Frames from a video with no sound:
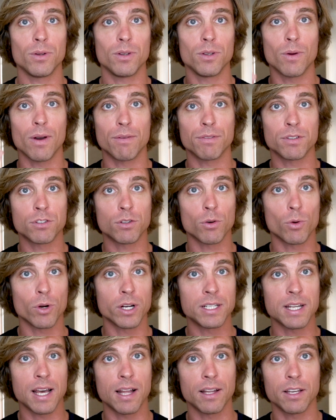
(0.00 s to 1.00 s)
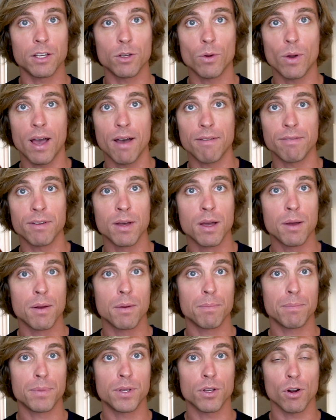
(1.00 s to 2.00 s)
You have storytelling, you have
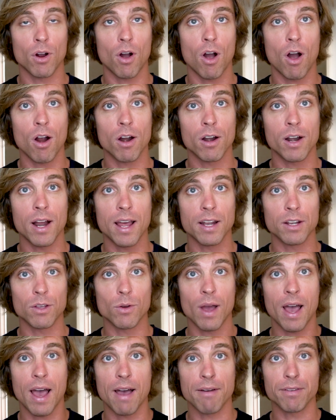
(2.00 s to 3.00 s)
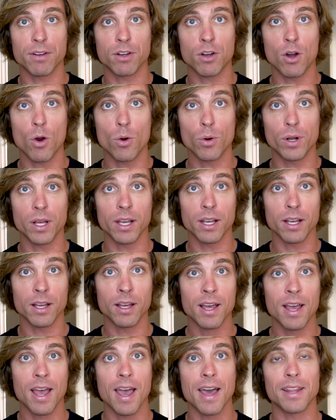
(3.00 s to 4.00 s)
pure art, and you have coding,
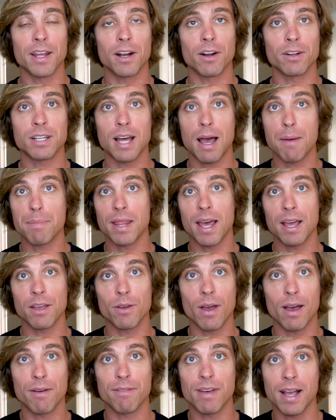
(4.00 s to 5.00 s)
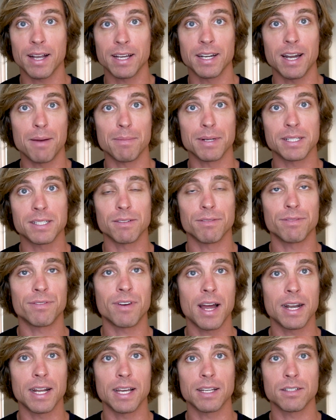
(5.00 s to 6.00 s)
and then on top of that you have economics and
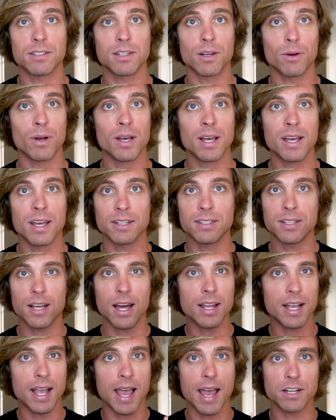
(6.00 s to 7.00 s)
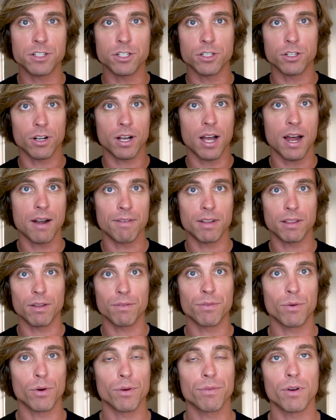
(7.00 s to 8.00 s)
finance. So it's cutting edge, and you're kind of at the
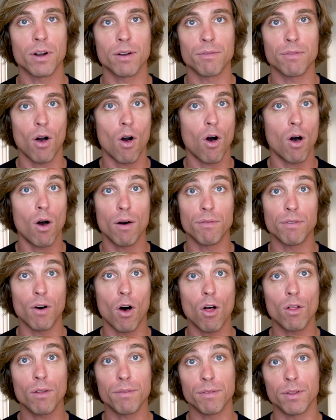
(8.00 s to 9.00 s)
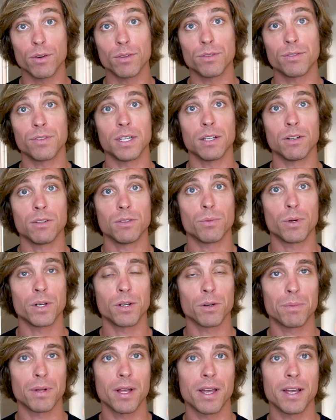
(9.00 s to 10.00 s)
forefront of all of those fields when
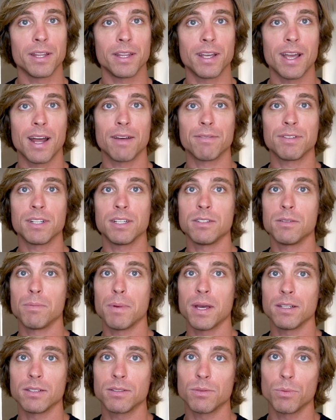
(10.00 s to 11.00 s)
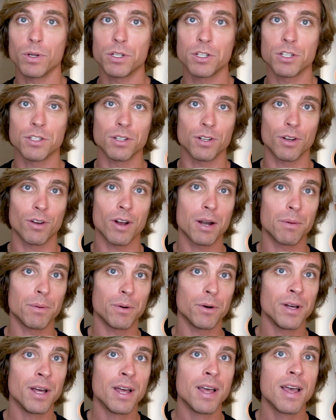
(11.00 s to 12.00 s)
you're playing in the NFT space, which is
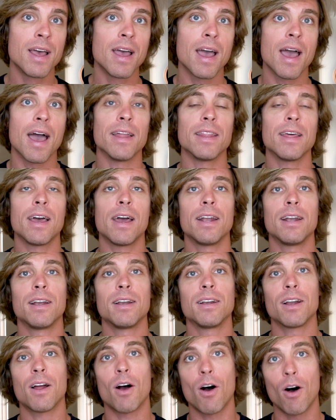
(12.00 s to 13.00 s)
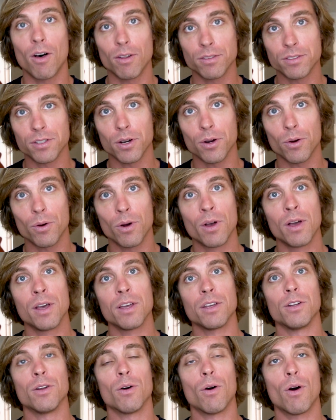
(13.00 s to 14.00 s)
incredible. And then also,
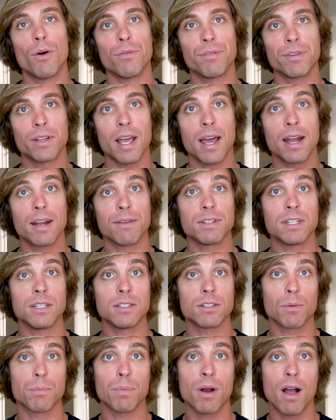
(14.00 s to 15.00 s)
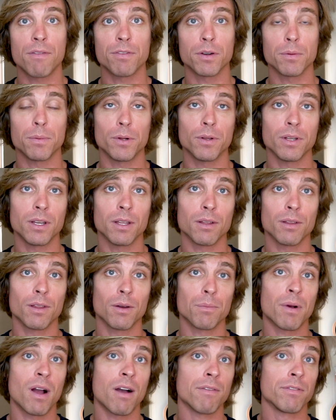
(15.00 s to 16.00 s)
hopefully NFTs are profitable. Either
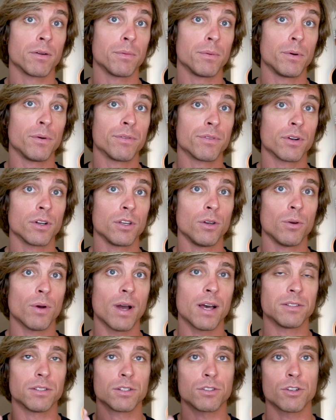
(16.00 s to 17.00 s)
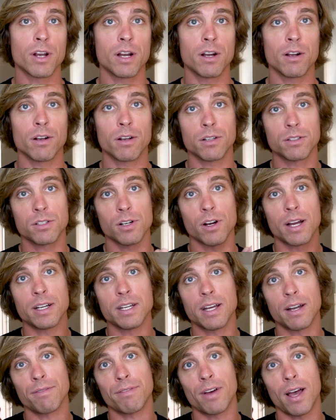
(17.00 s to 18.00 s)
they're profitable for you as a trader because you're
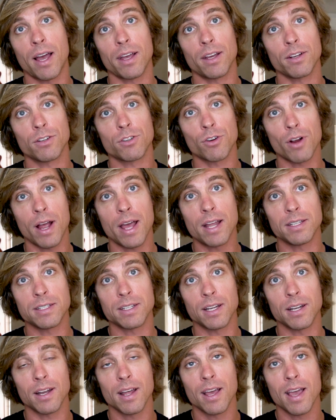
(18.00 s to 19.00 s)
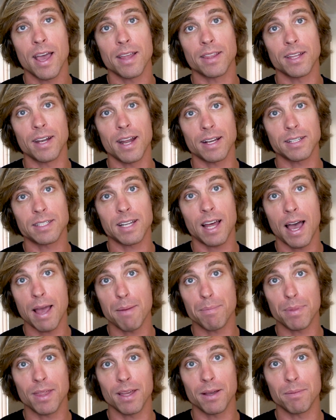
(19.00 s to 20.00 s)
identifying trends and the next
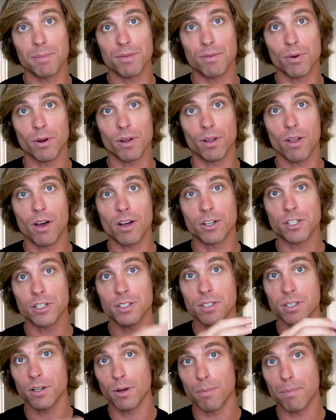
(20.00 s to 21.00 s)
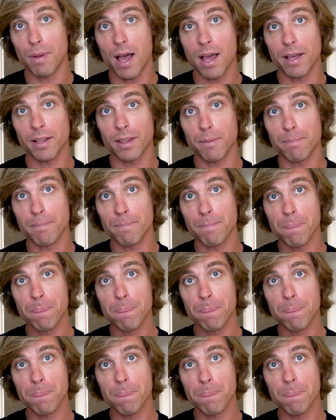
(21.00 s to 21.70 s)
hype thing before it launches, and you're buying them